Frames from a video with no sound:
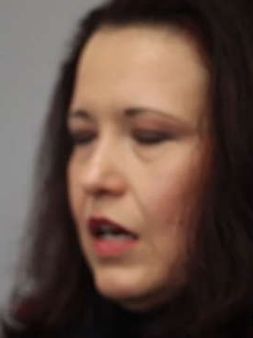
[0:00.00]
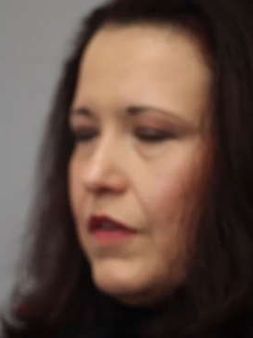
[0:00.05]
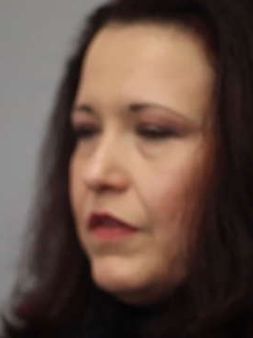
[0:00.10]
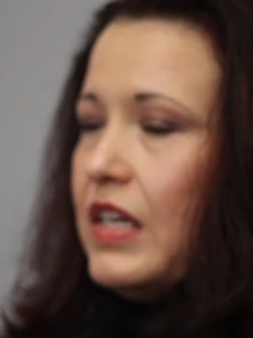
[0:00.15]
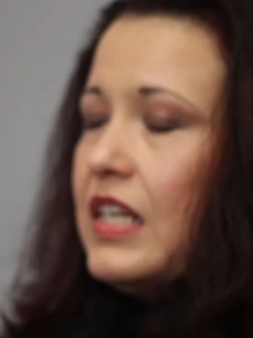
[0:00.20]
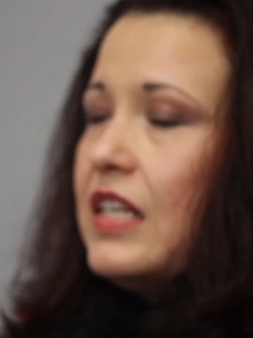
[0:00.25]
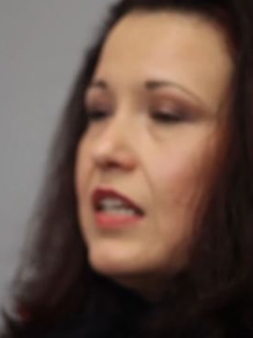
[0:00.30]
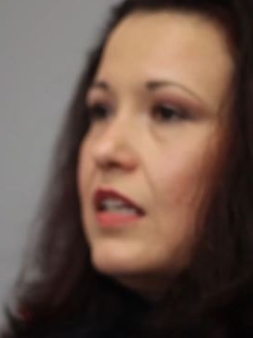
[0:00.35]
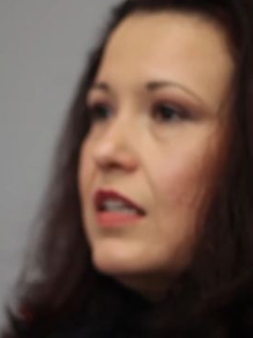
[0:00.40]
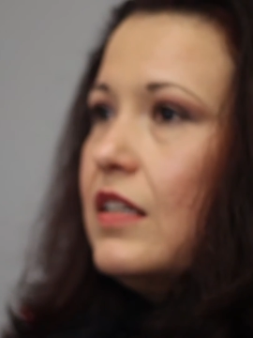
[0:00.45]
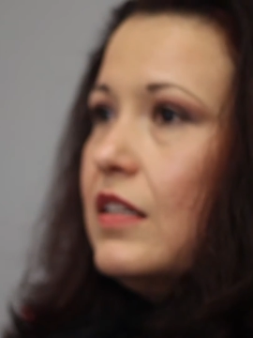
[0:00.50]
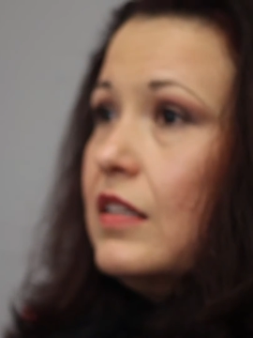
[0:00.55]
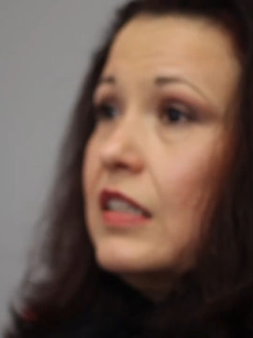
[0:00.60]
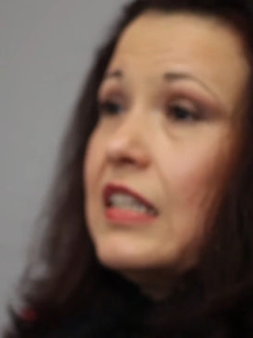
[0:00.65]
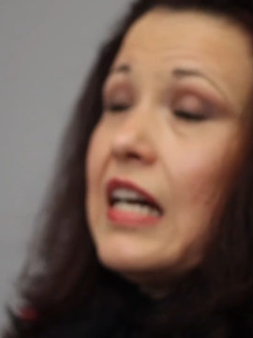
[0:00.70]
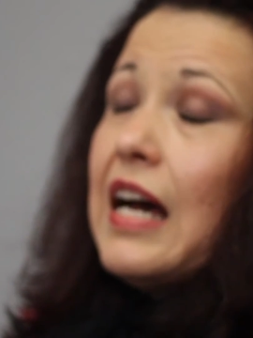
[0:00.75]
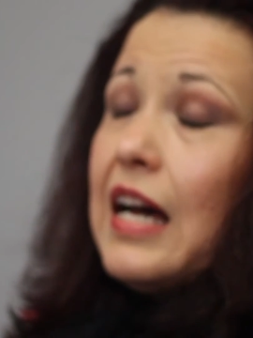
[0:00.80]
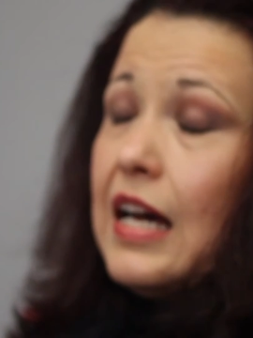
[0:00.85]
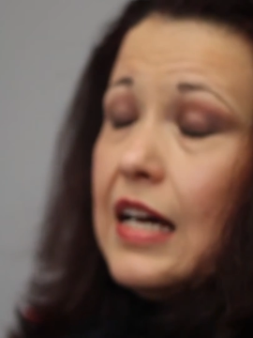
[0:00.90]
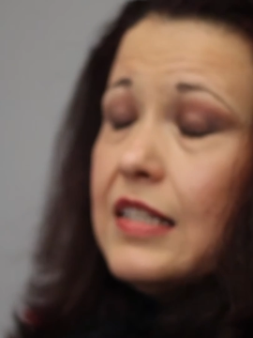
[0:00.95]
a very
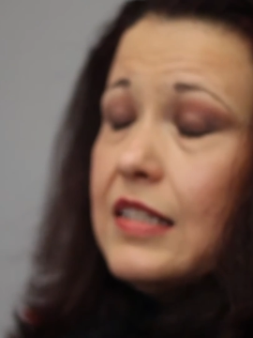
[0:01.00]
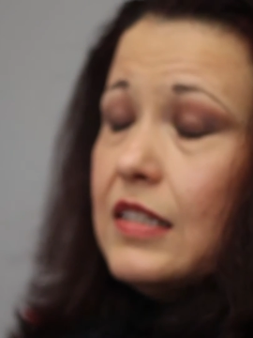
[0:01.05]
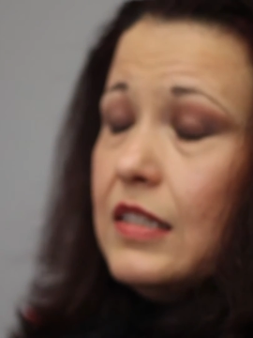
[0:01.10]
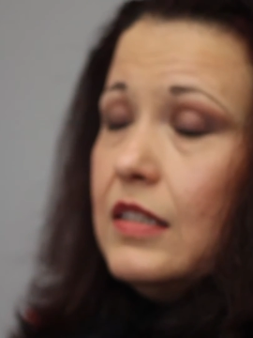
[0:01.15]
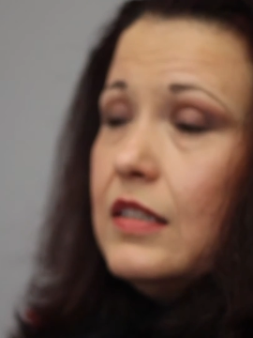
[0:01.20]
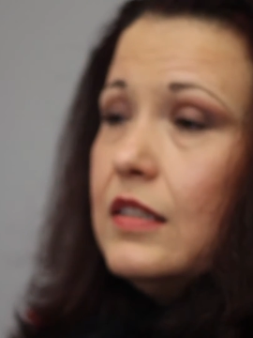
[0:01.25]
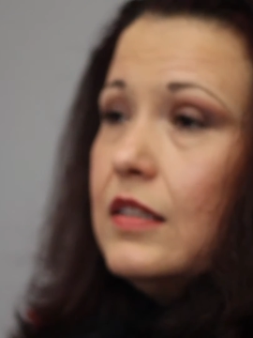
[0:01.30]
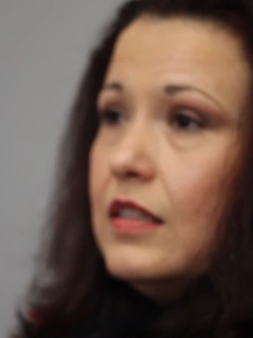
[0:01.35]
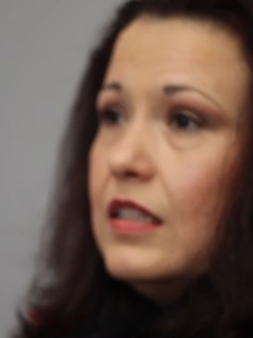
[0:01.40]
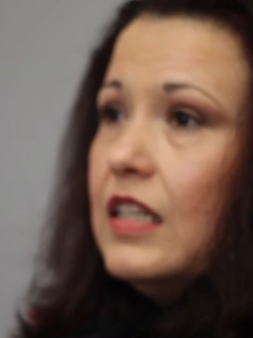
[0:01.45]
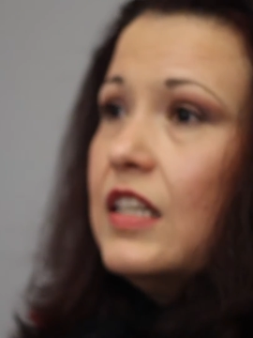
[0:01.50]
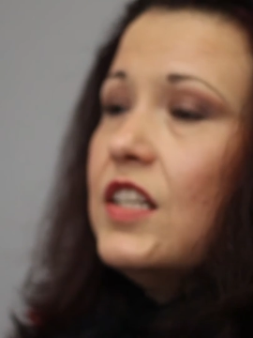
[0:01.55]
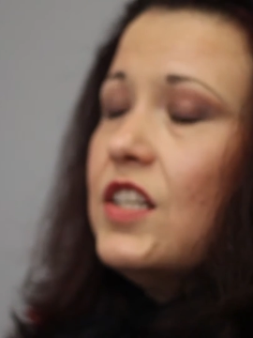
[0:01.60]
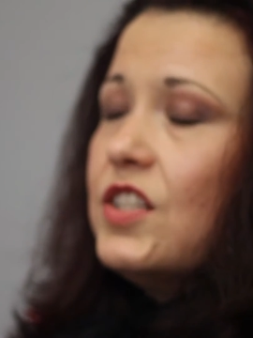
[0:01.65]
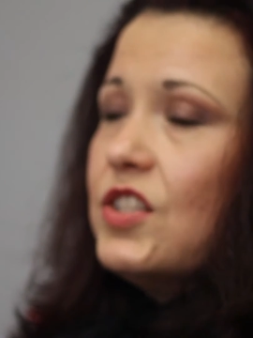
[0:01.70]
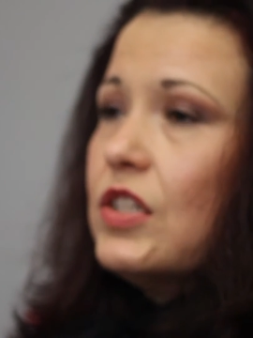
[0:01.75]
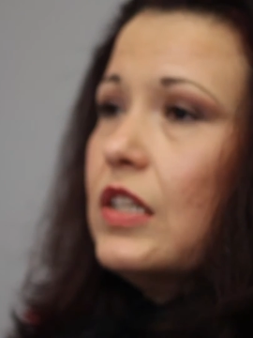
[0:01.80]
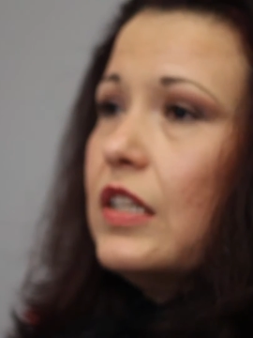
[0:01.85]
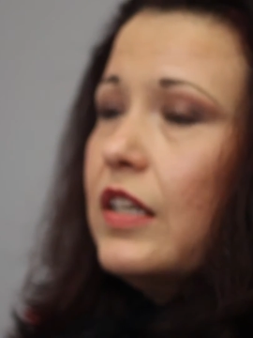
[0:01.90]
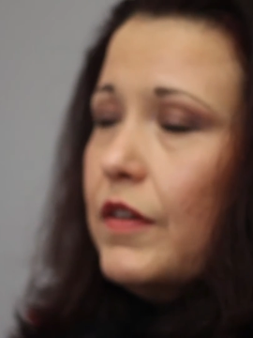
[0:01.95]
has
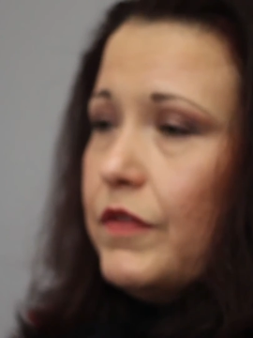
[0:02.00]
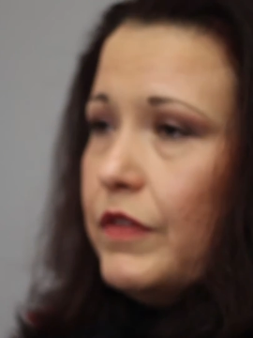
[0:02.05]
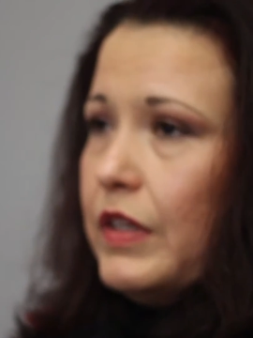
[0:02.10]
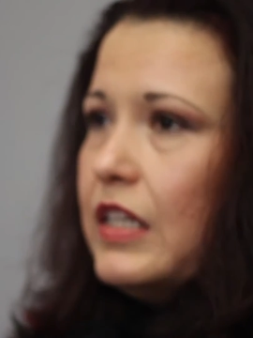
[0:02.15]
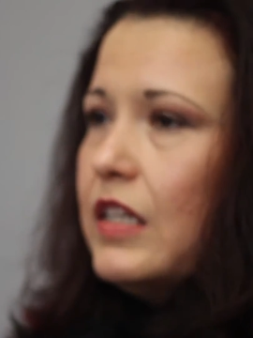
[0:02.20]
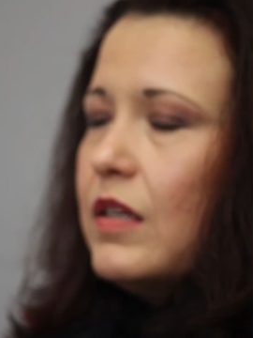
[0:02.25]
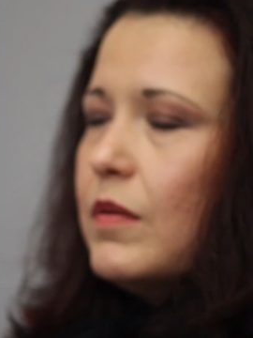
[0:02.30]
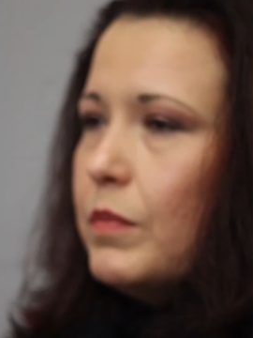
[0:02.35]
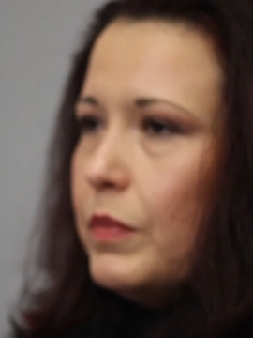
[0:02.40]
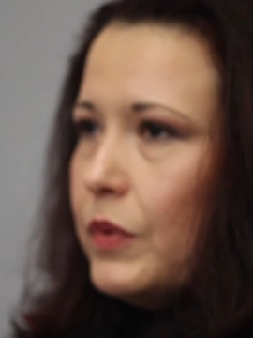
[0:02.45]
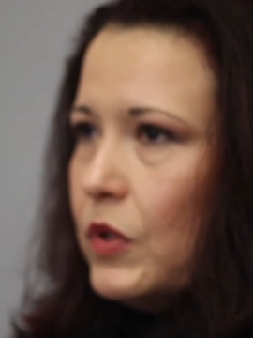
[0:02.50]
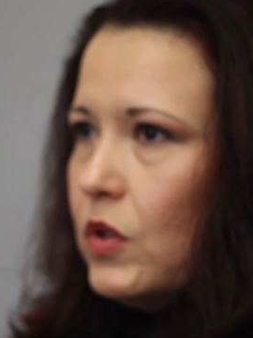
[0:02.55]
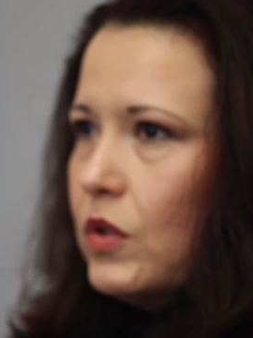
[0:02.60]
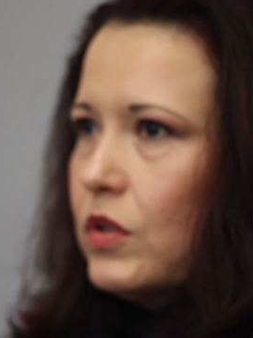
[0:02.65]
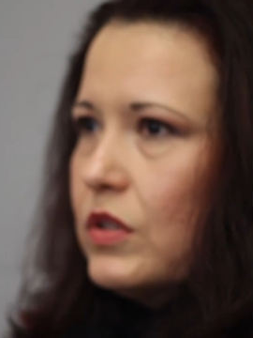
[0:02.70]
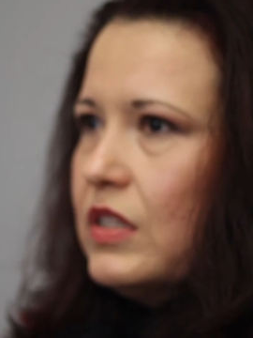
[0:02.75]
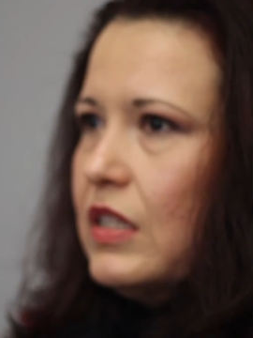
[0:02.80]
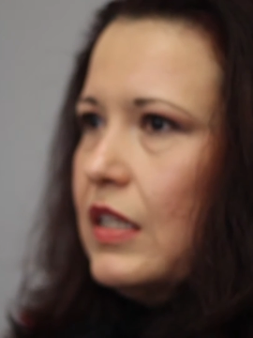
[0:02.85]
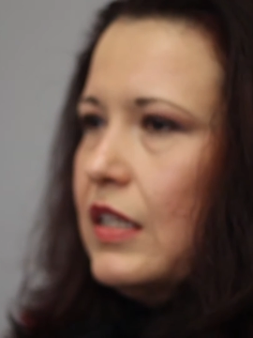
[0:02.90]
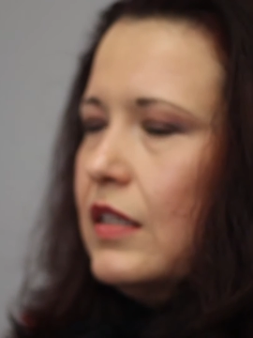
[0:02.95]
initially a very
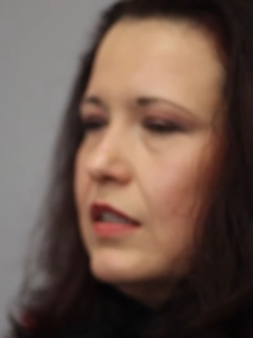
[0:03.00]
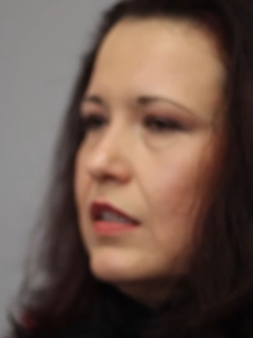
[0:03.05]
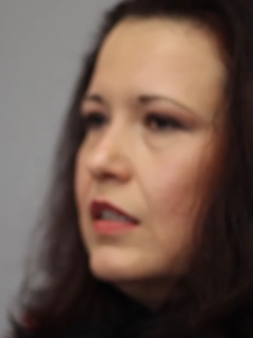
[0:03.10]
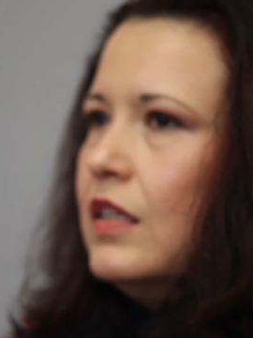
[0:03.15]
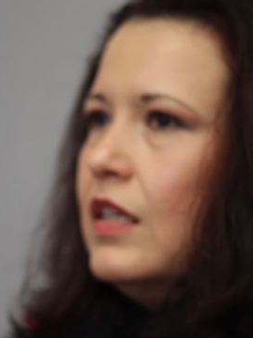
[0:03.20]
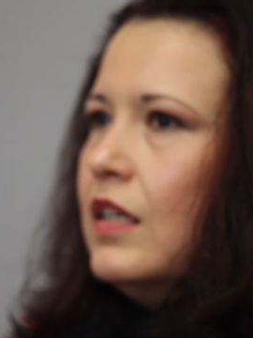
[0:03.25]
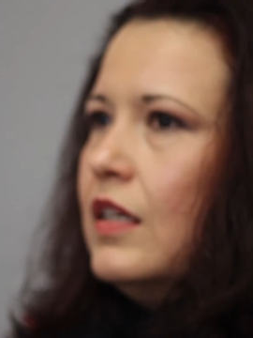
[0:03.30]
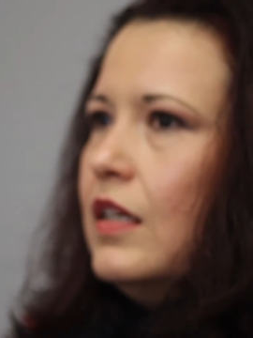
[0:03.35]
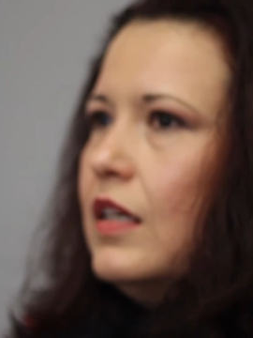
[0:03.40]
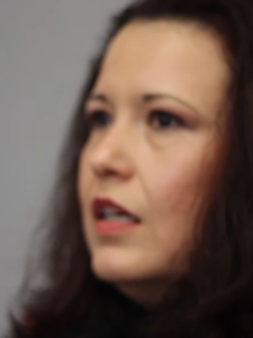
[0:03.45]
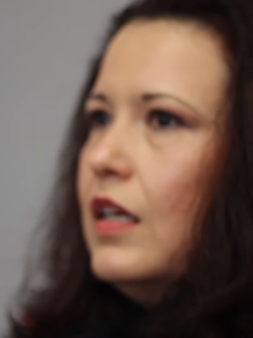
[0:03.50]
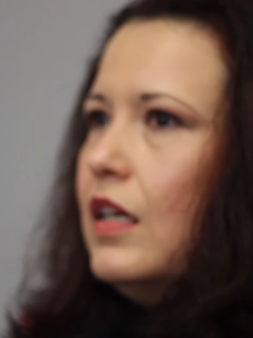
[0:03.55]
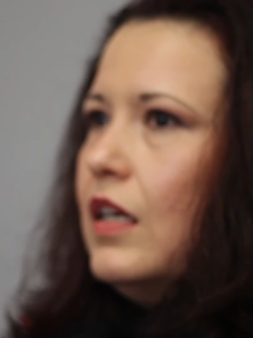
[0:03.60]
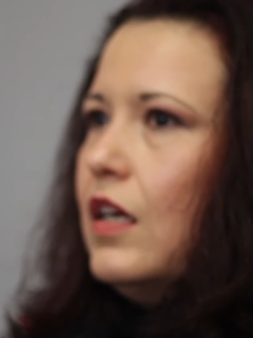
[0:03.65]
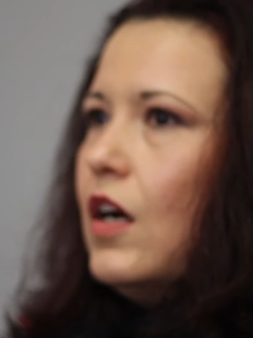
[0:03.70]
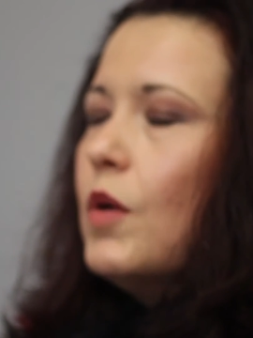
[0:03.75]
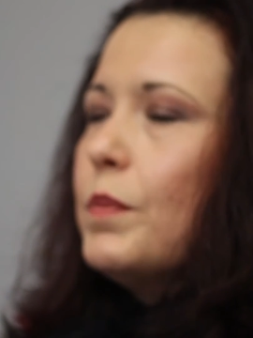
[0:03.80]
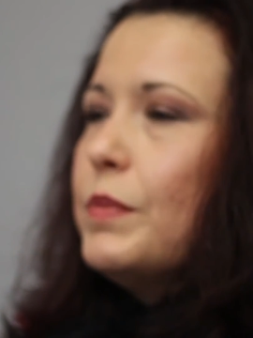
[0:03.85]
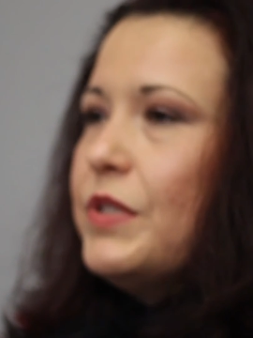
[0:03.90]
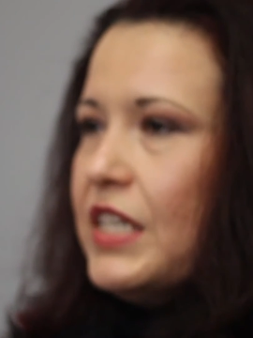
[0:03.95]
important uh,
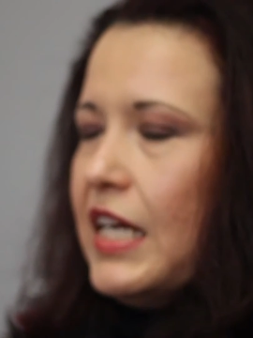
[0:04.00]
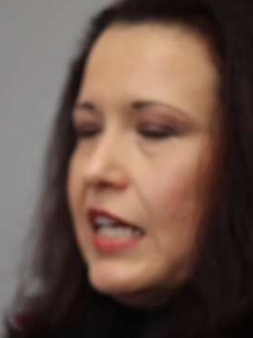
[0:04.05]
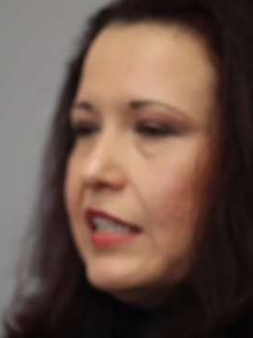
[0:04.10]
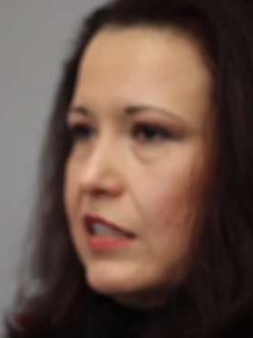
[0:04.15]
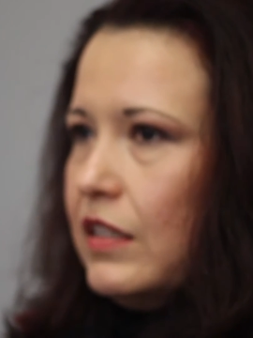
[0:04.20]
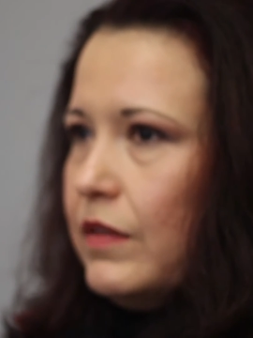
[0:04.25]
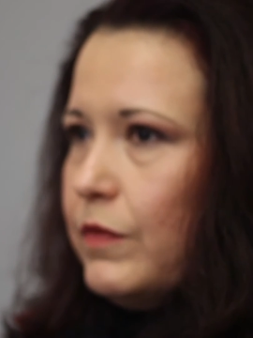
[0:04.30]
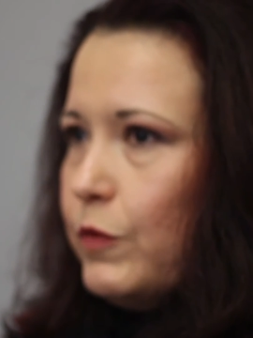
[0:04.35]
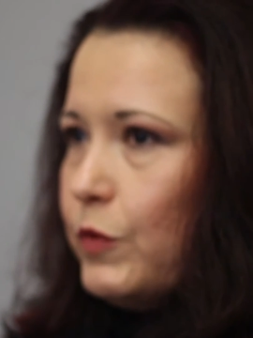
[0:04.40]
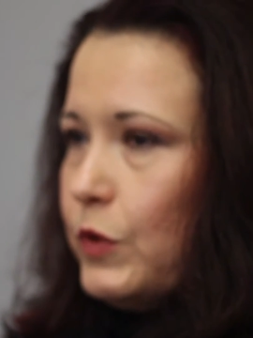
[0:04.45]
objective,